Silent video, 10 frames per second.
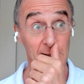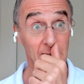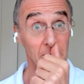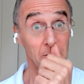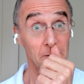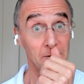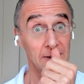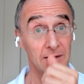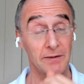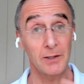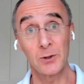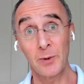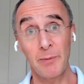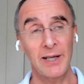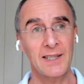So, you know, if you go all the
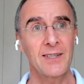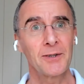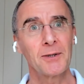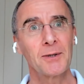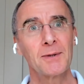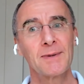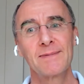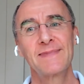way back to your